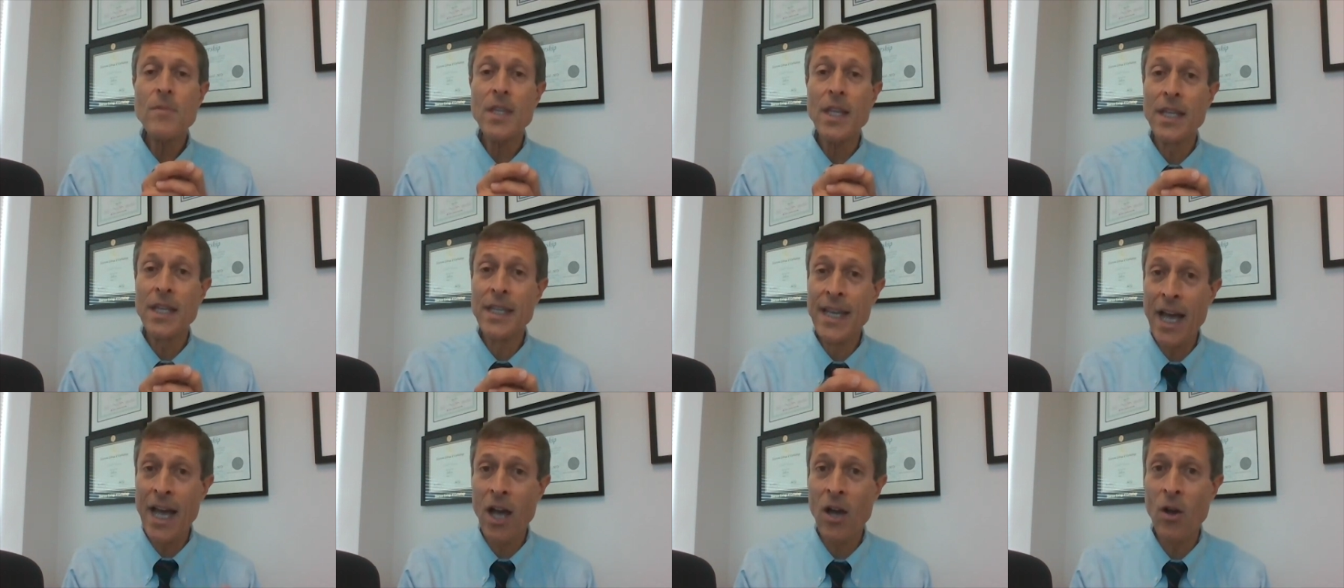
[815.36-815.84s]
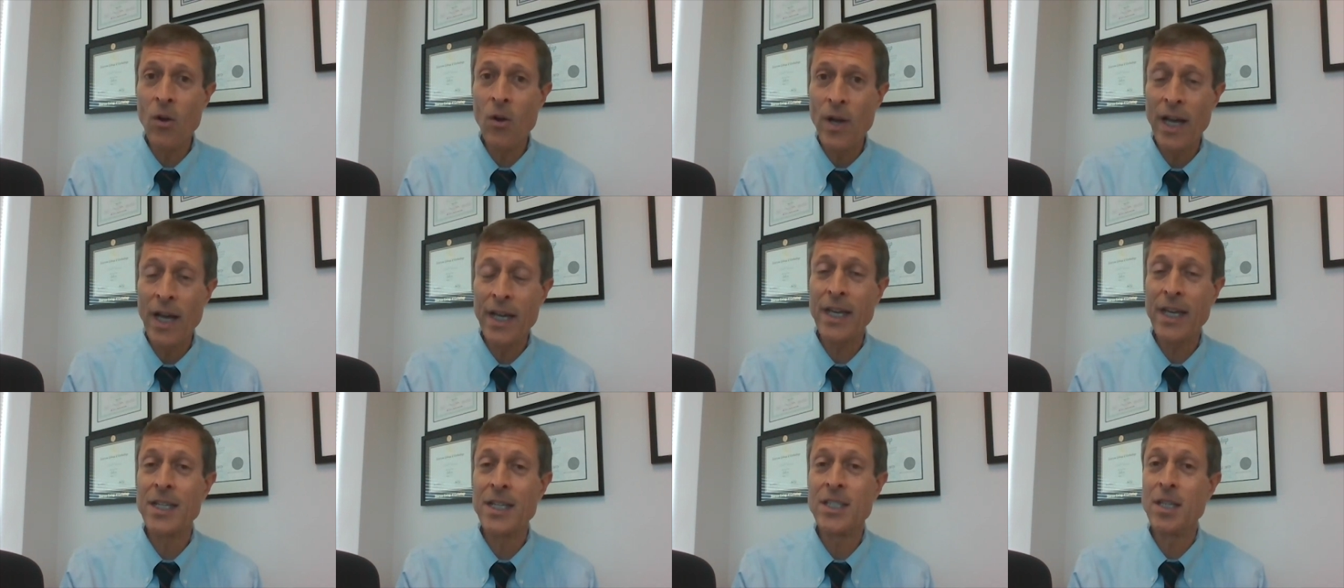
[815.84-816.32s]
Now
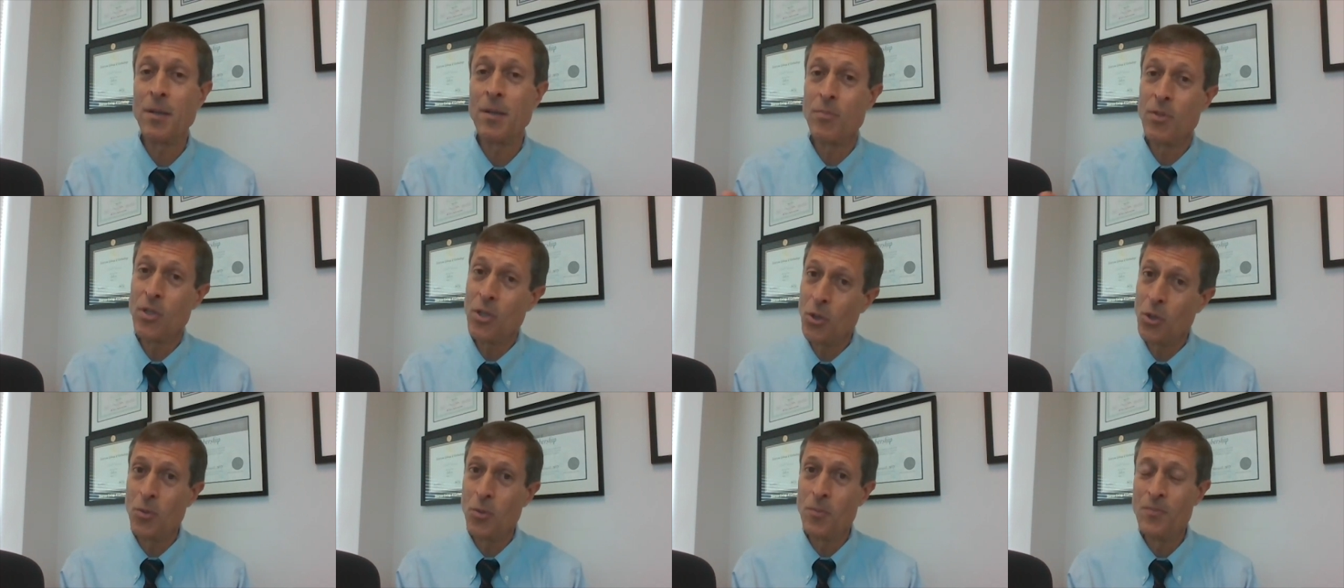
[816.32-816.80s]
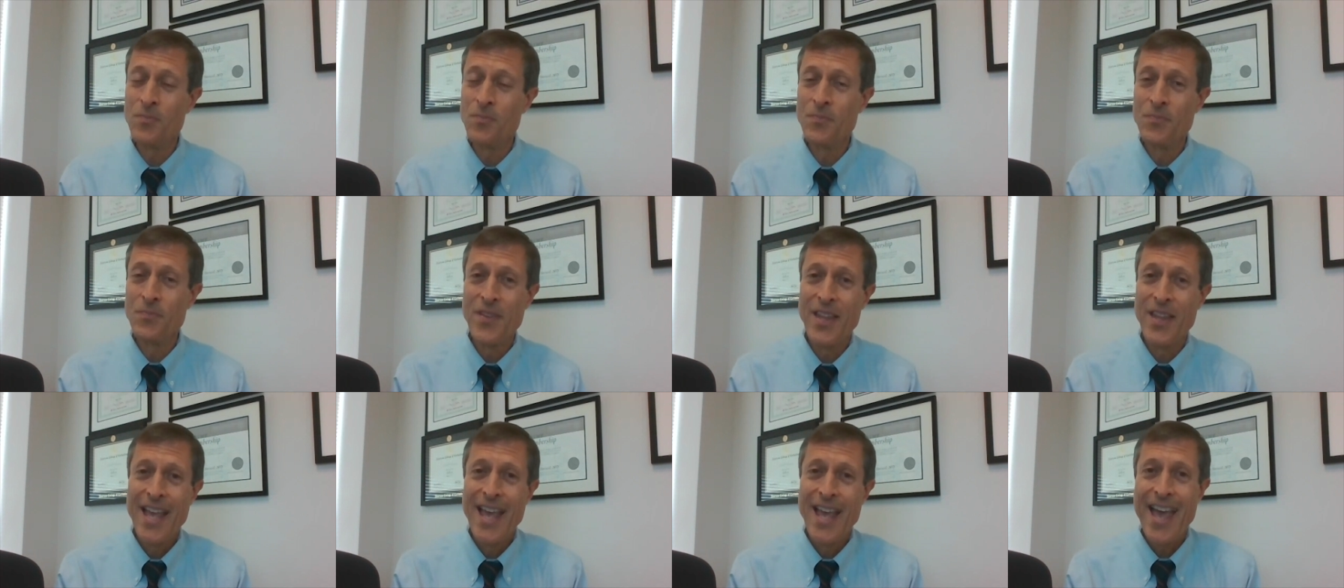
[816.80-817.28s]
I got a step 2,
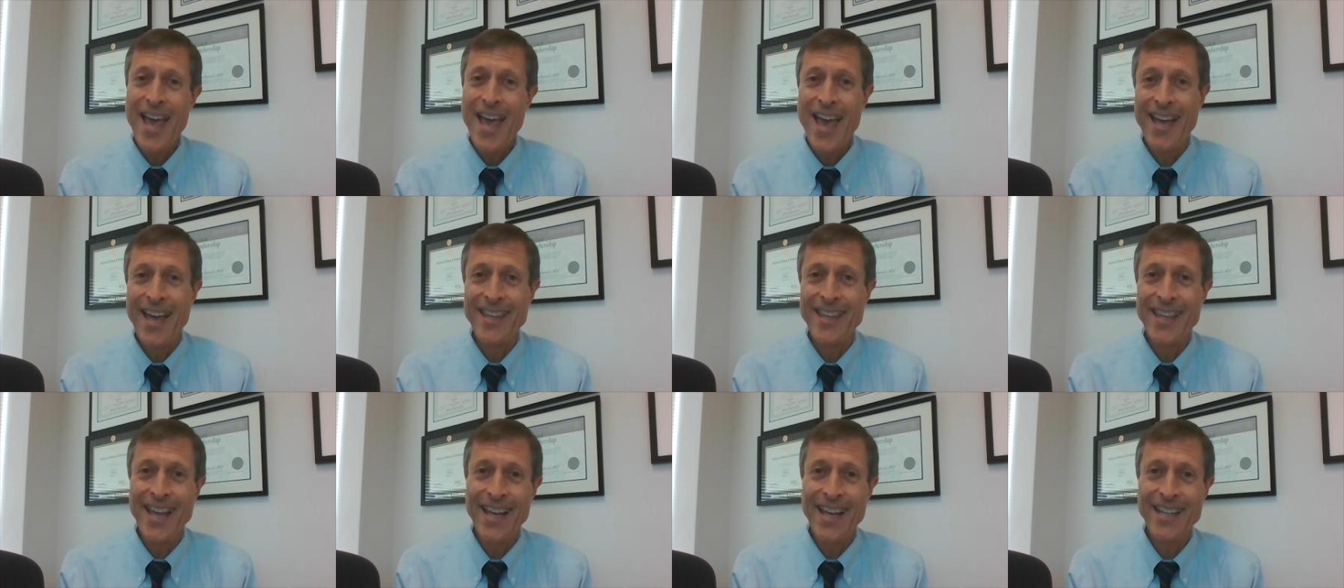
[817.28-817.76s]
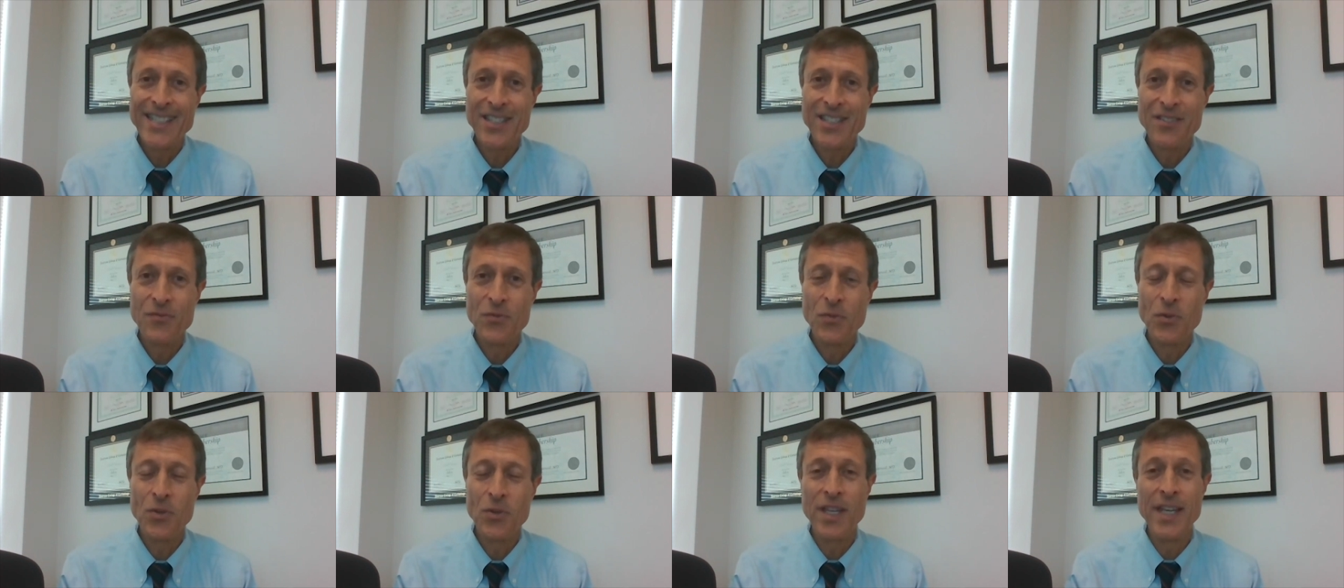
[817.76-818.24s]
and that's
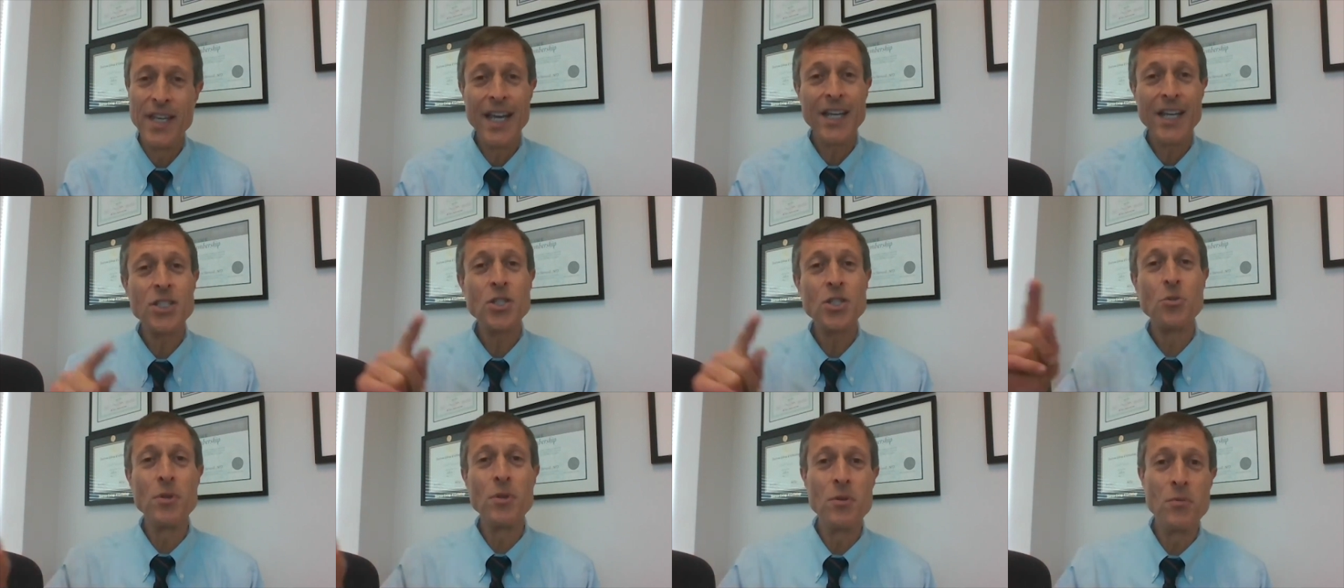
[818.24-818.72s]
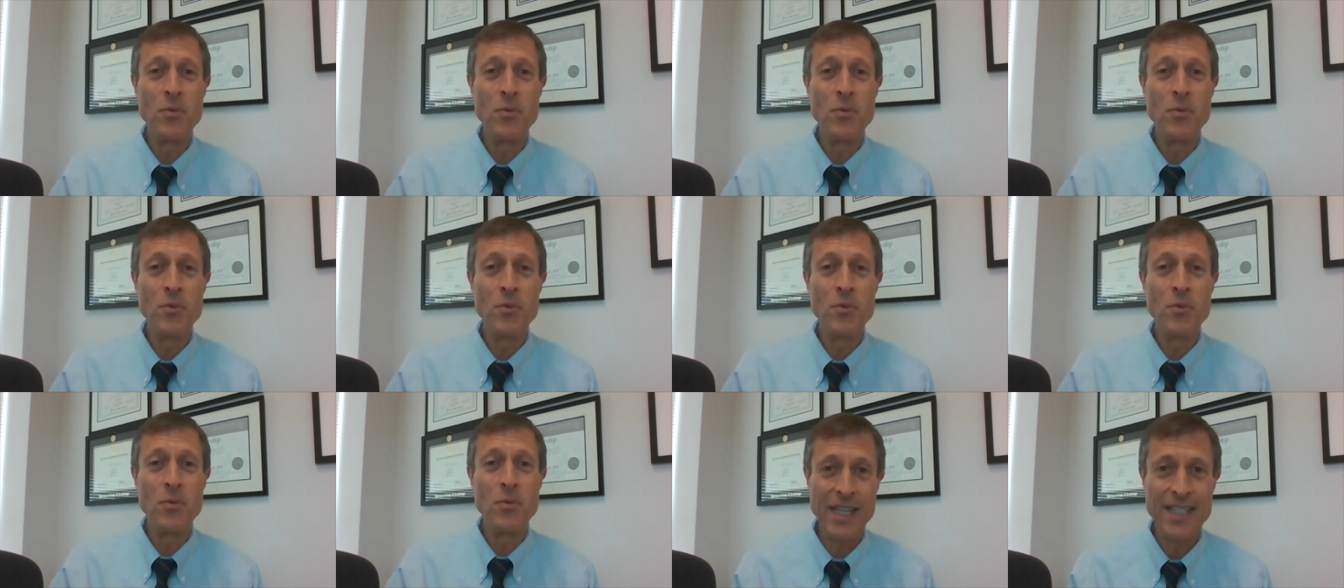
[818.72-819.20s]
for the next 3
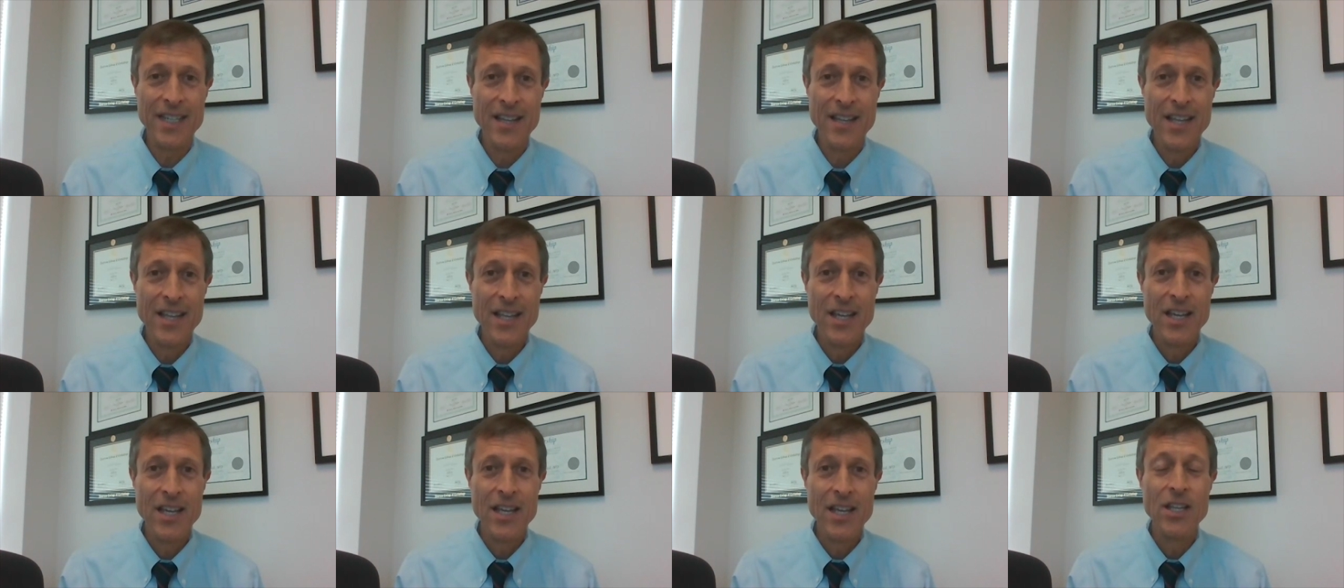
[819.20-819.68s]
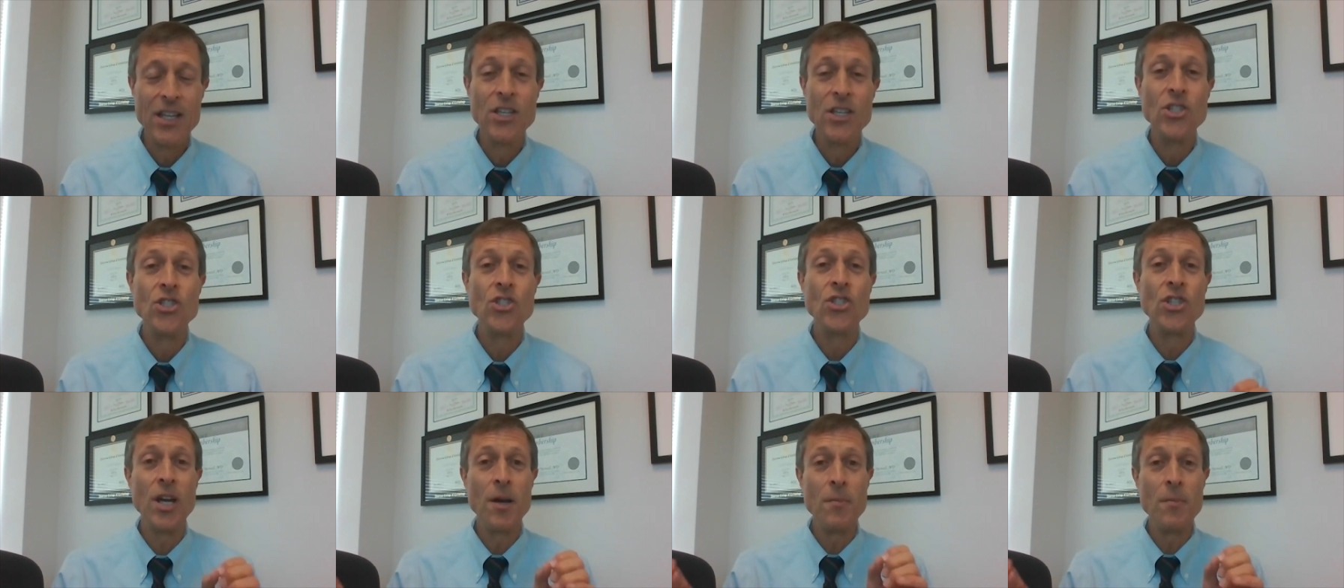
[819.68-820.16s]
weeks,
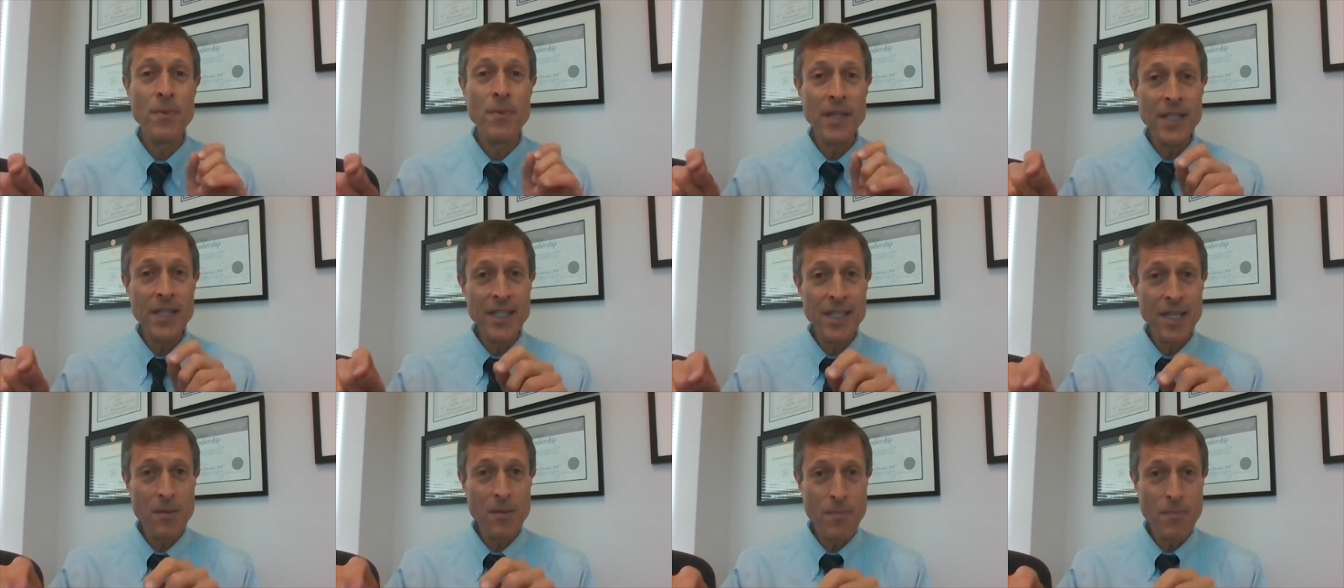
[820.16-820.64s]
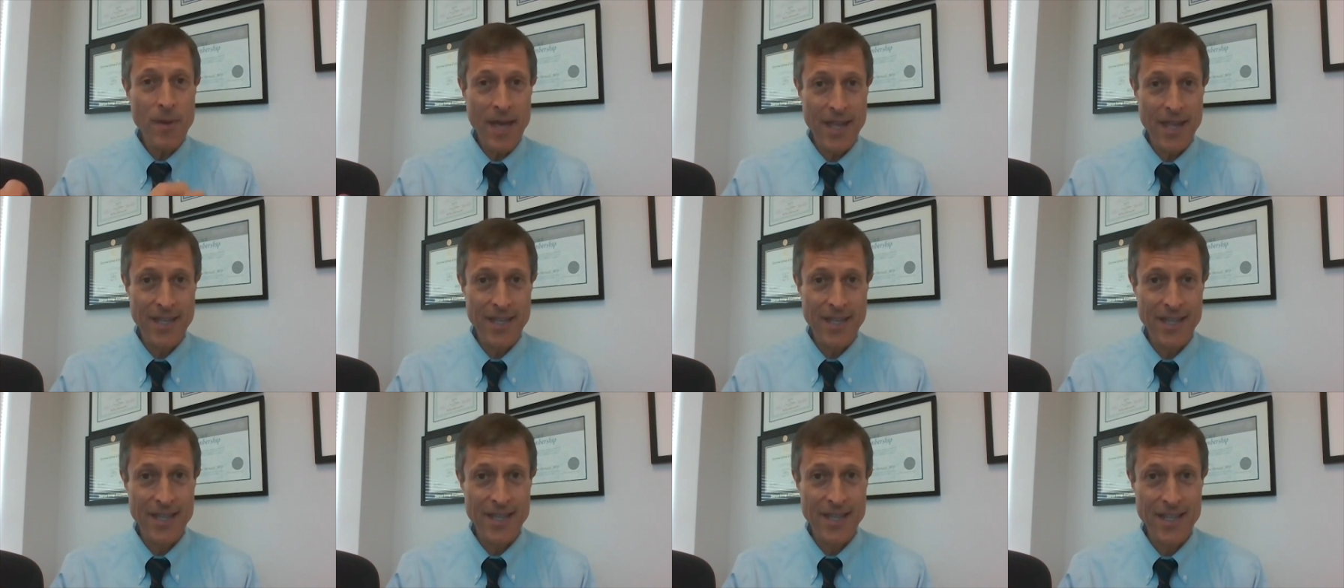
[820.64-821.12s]
jump in the deep
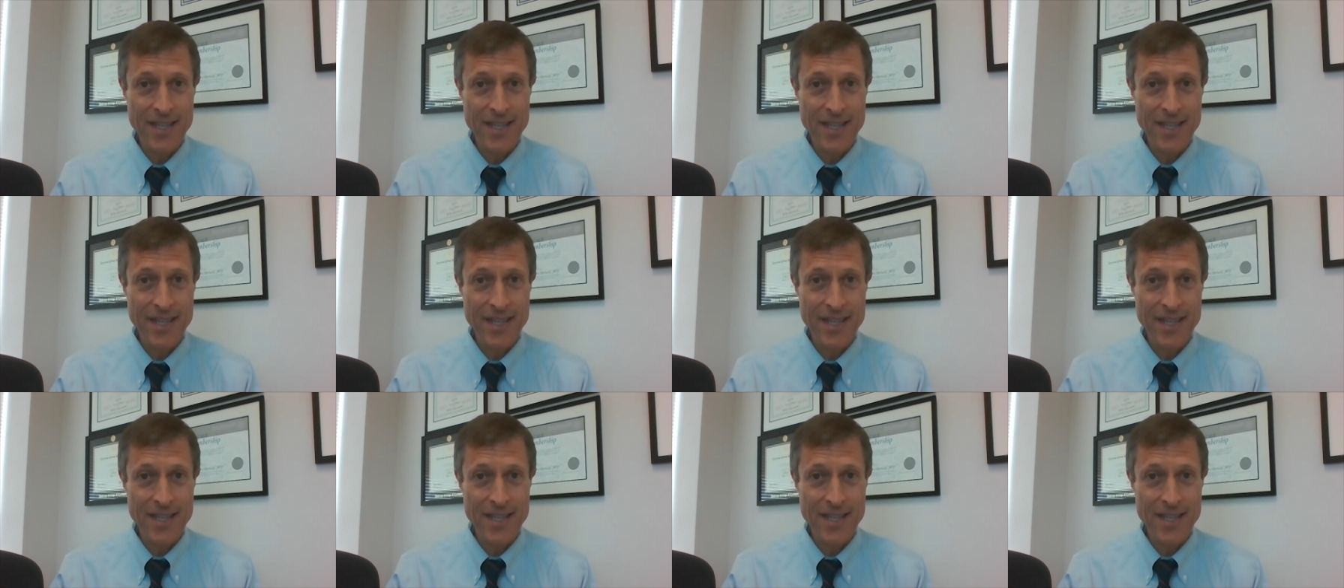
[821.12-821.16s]
end.